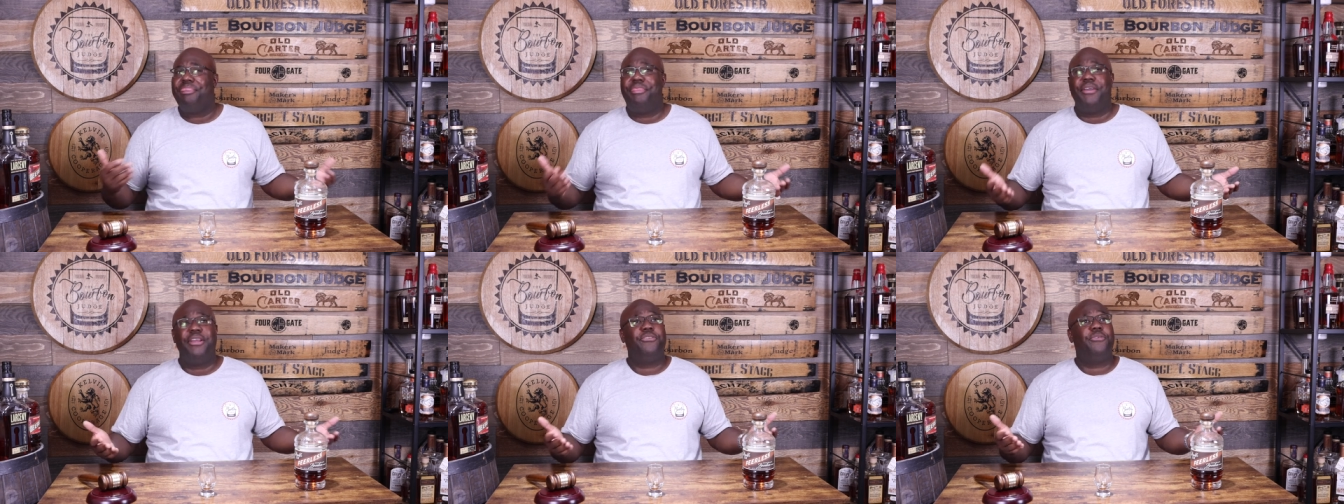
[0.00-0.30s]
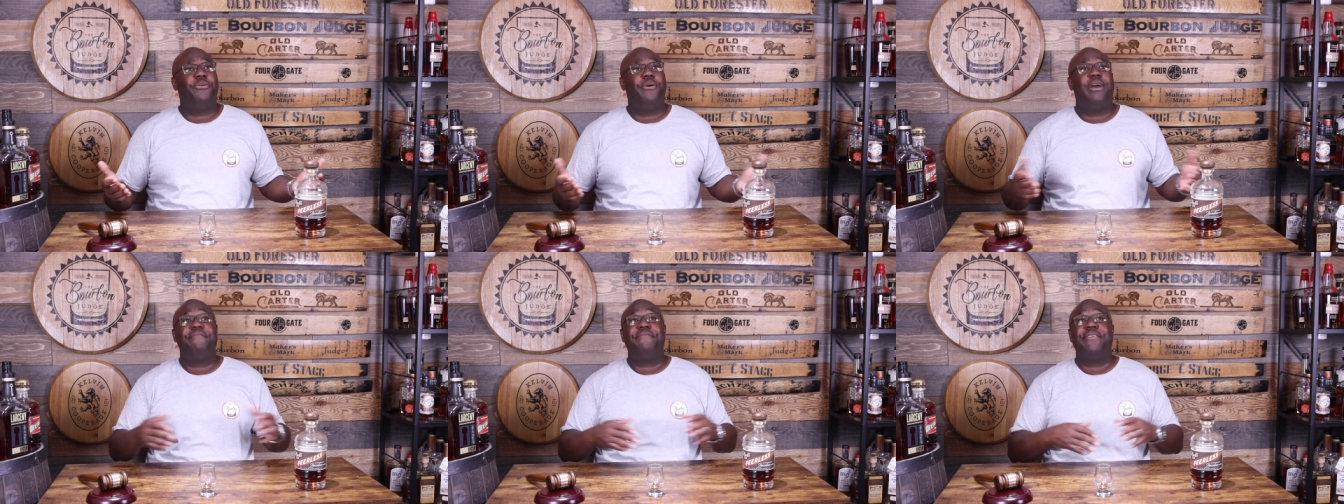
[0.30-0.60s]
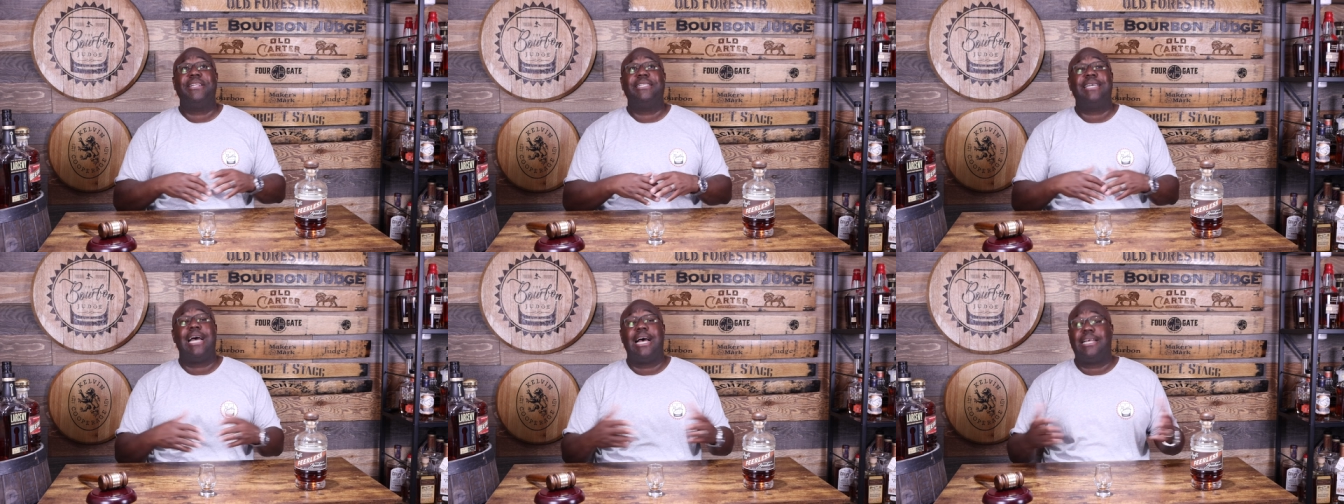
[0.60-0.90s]
They do a
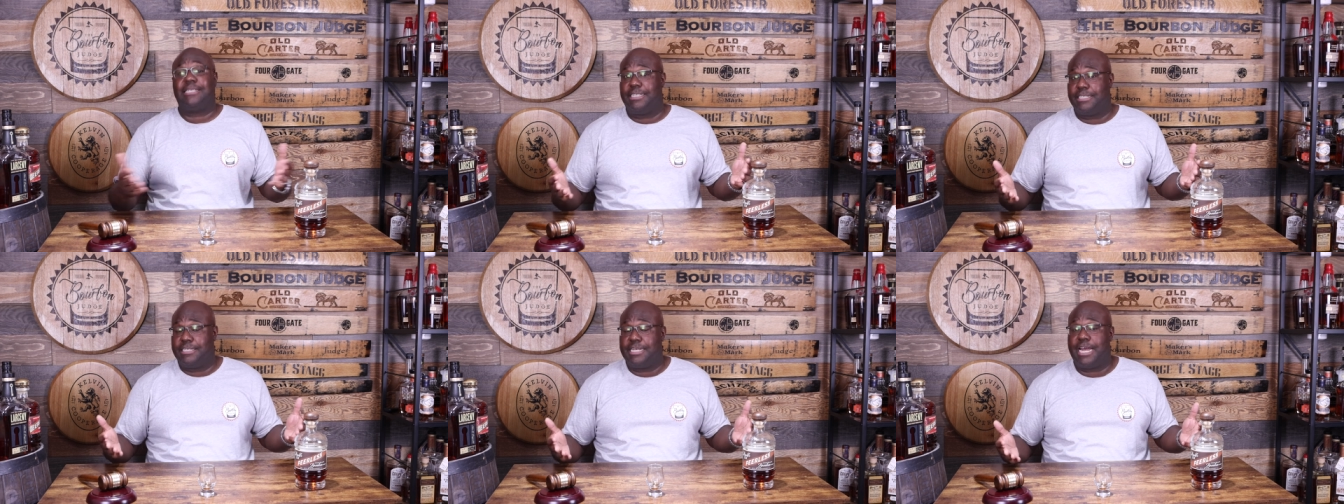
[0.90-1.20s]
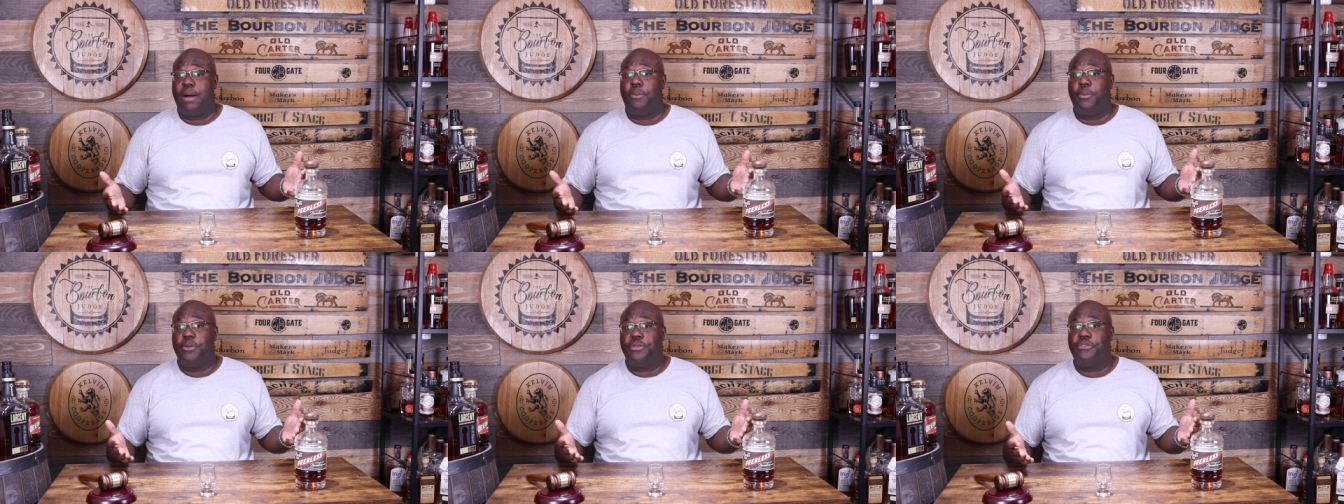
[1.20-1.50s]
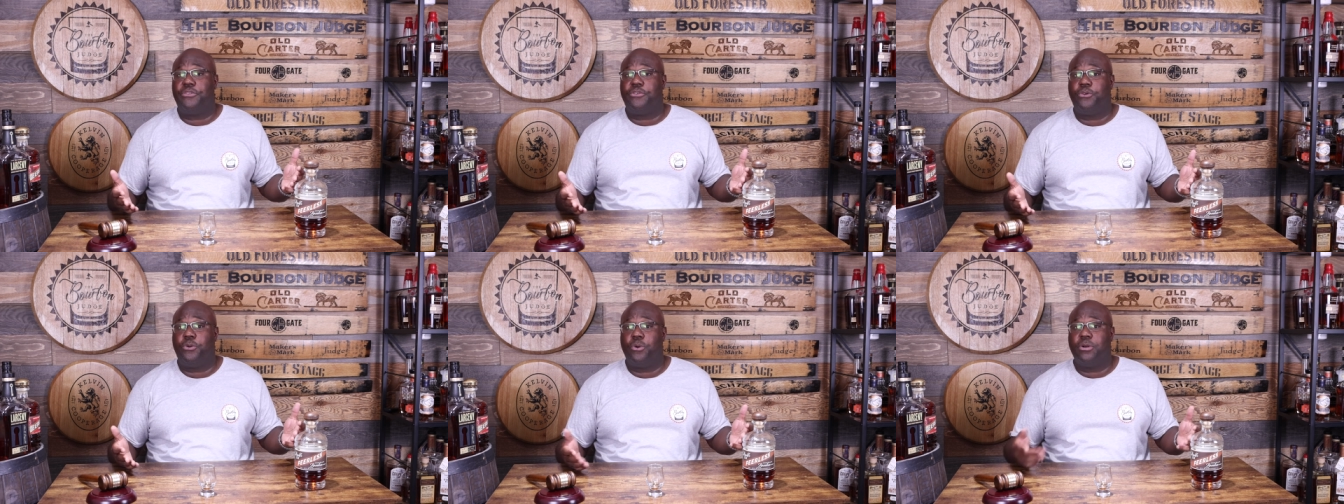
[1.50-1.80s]
fantastic job with
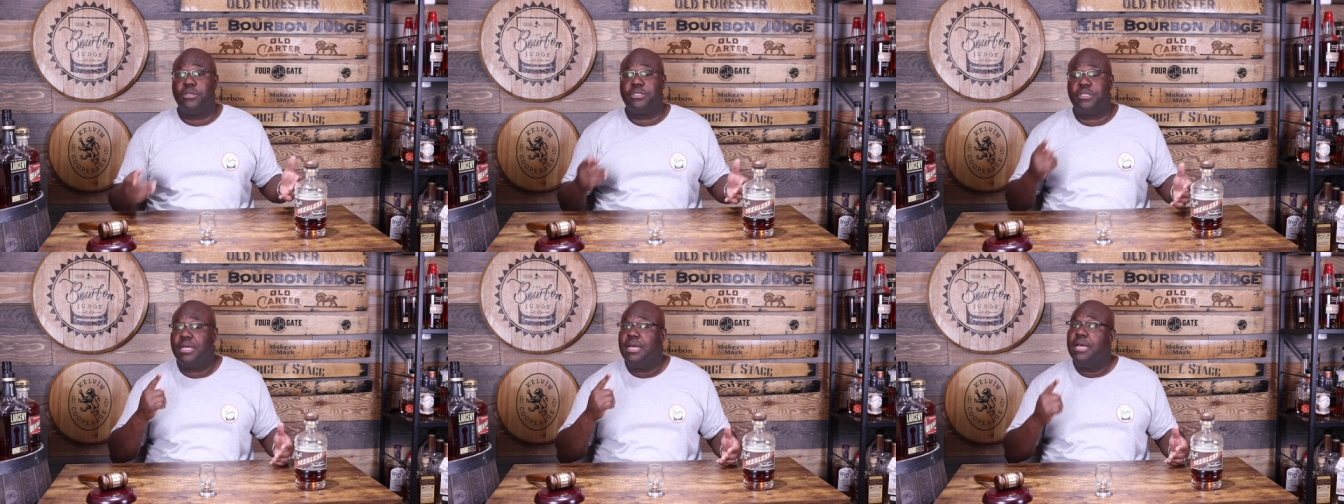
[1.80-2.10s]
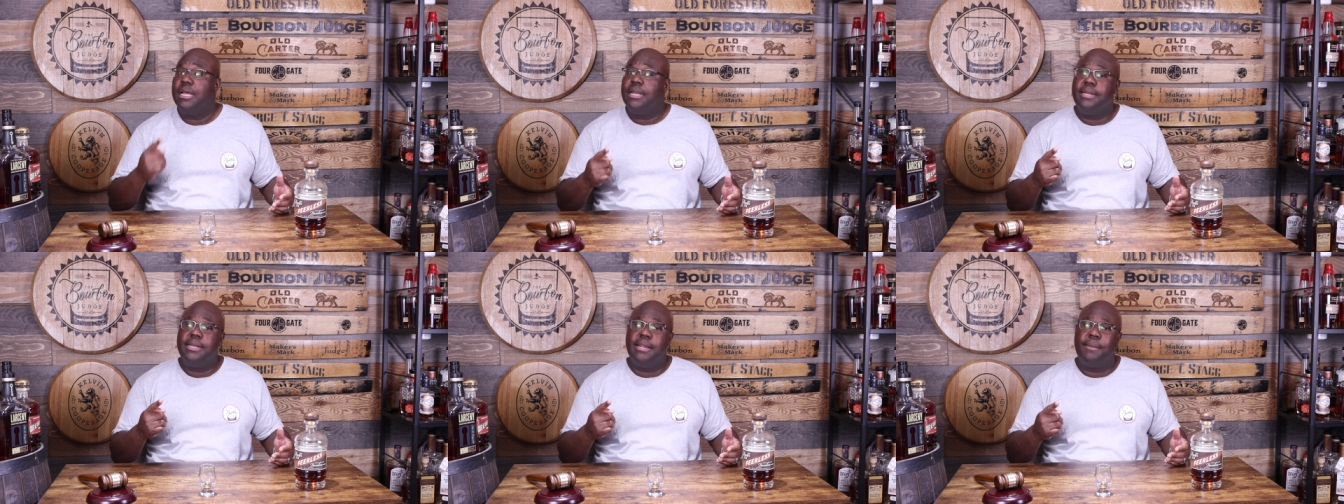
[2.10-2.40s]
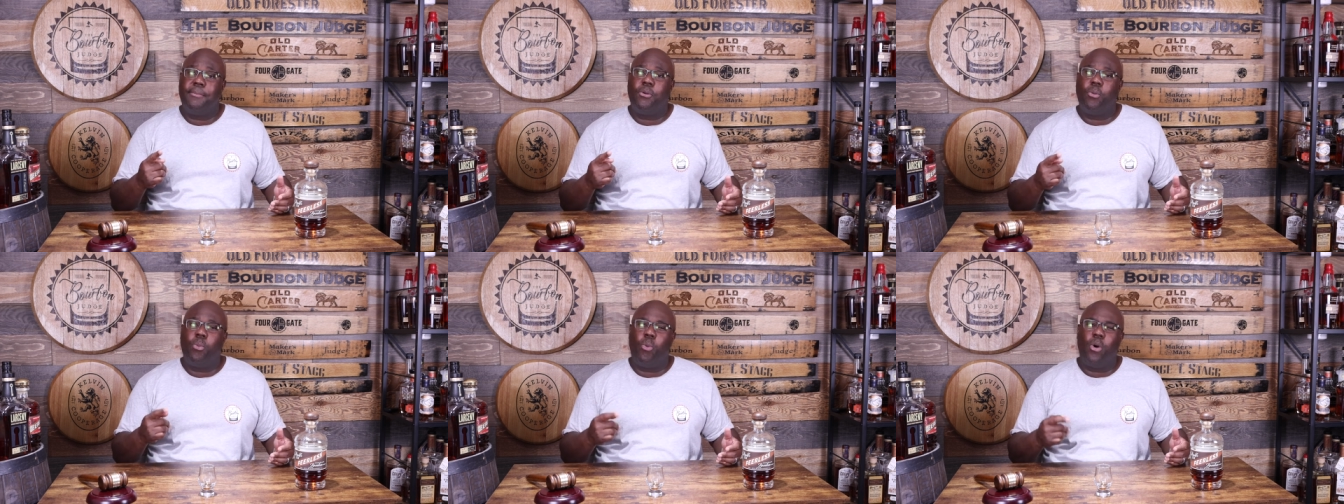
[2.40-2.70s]
the tours,
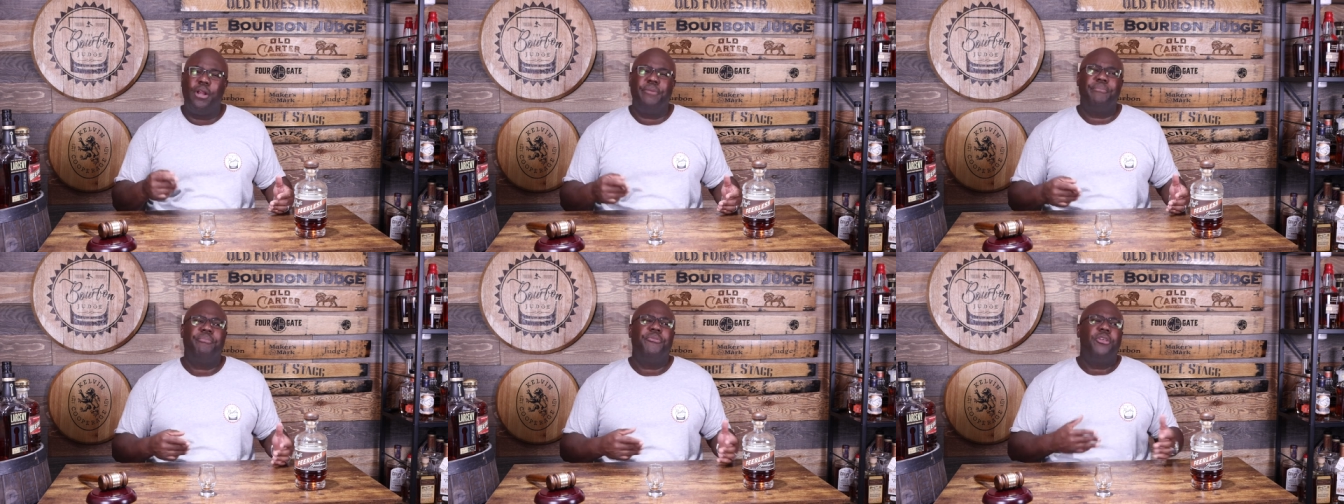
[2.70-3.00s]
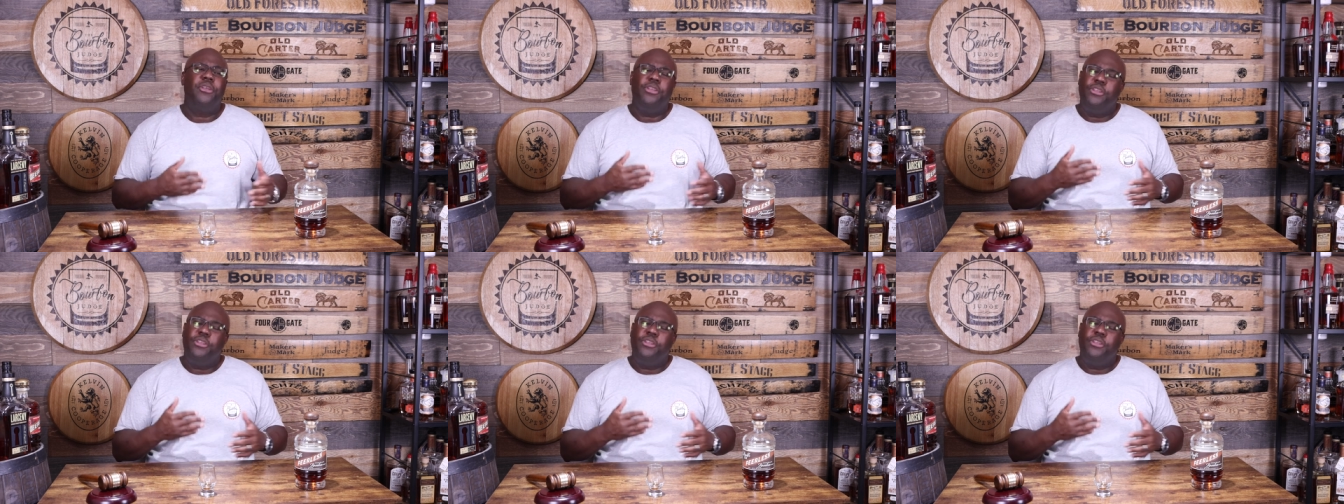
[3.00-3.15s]
number one.